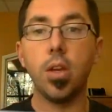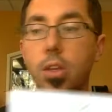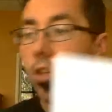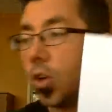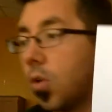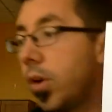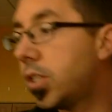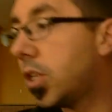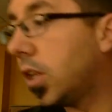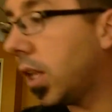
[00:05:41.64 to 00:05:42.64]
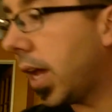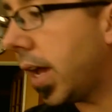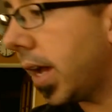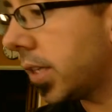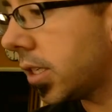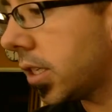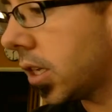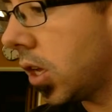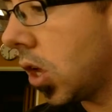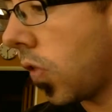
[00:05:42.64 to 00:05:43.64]
You're going to they're
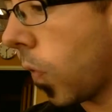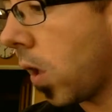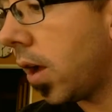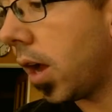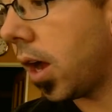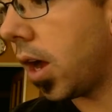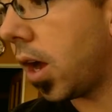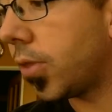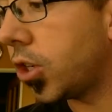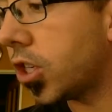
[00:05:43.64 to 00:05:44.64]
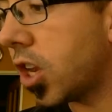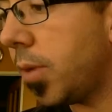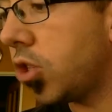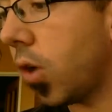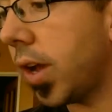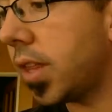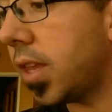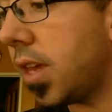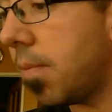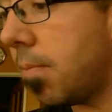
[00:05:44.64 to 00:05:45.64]
just going to be drawing
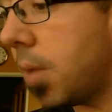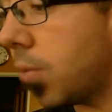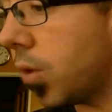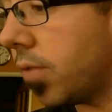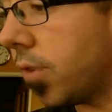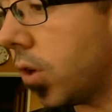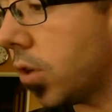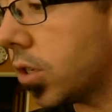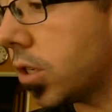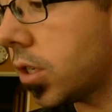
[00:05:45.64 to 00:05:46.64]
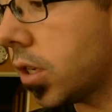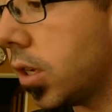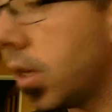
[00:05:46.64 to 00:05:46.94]
the memory verse